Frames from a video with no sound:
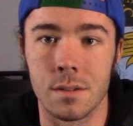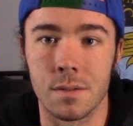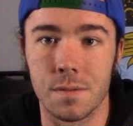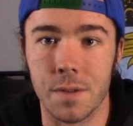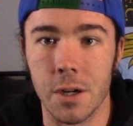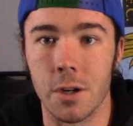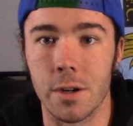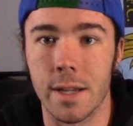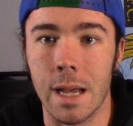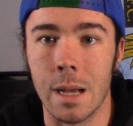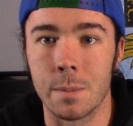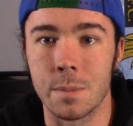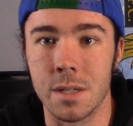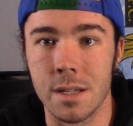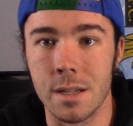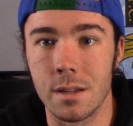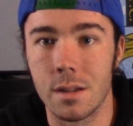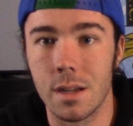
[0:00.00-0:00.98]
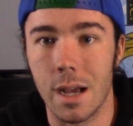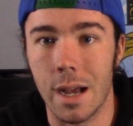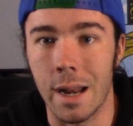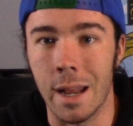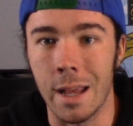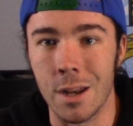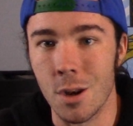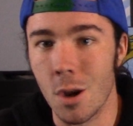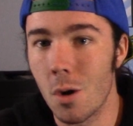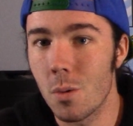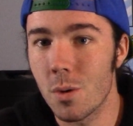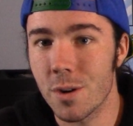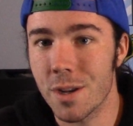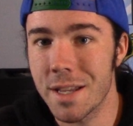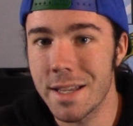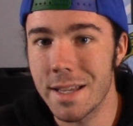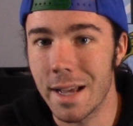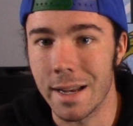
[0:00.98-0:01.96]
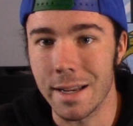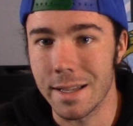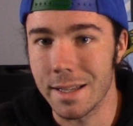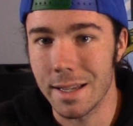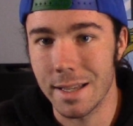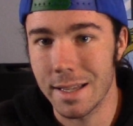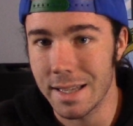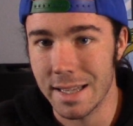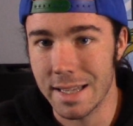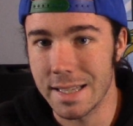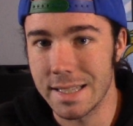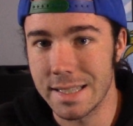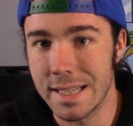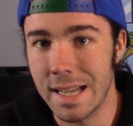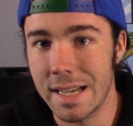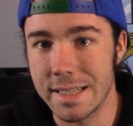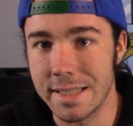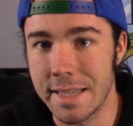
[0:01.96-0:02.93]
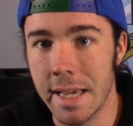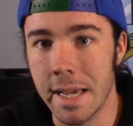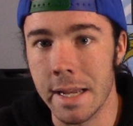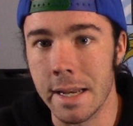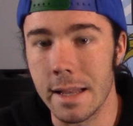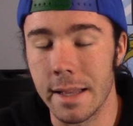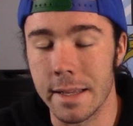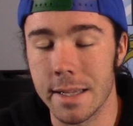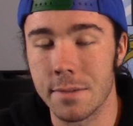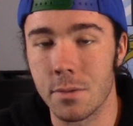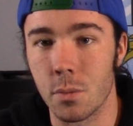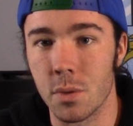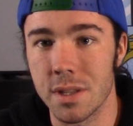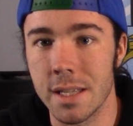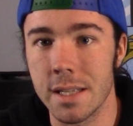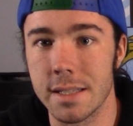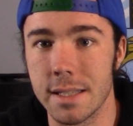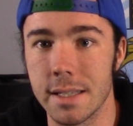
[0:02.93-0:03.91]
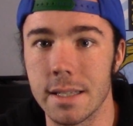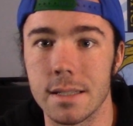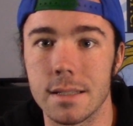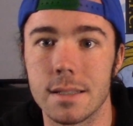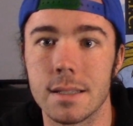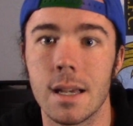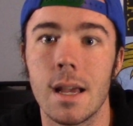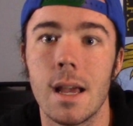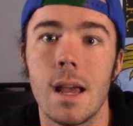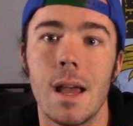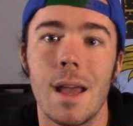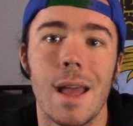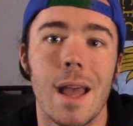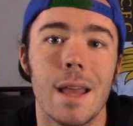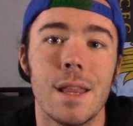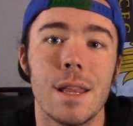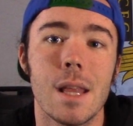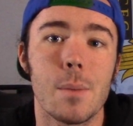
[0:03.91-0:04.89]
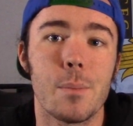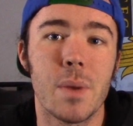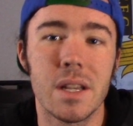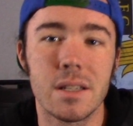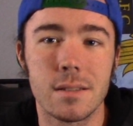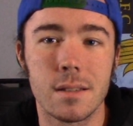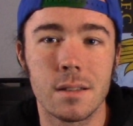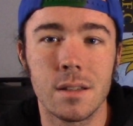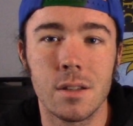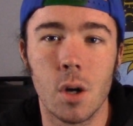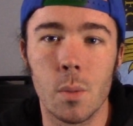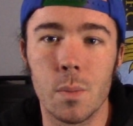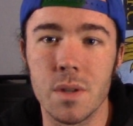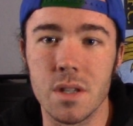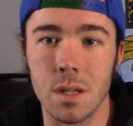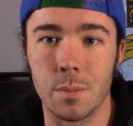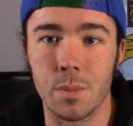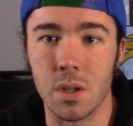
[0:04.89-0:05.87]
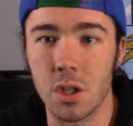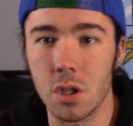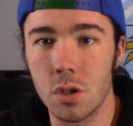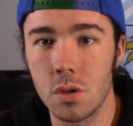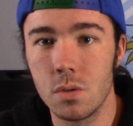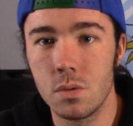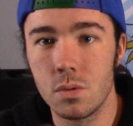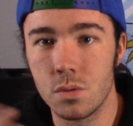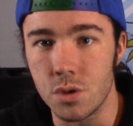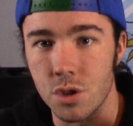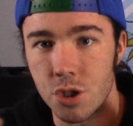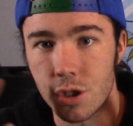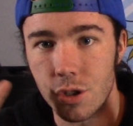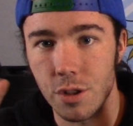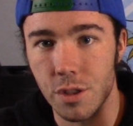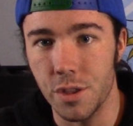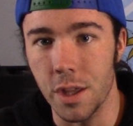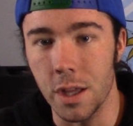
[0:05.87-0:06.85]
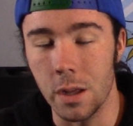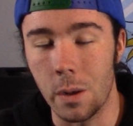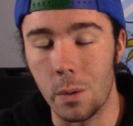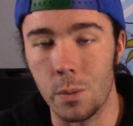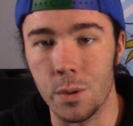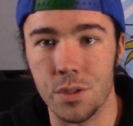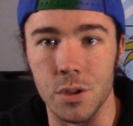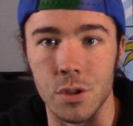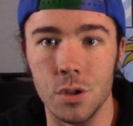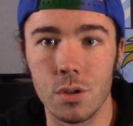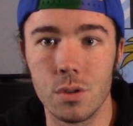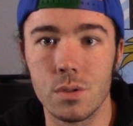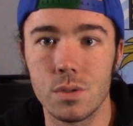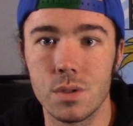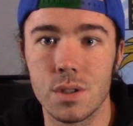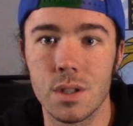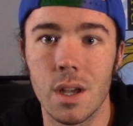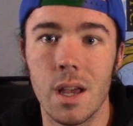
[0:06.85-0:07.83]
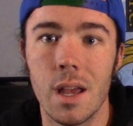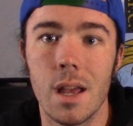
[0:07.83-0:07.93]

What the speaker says: fire captain, and I know where he's not dead like everyone thinks he is. And then that basically opens up a huge thing with the news,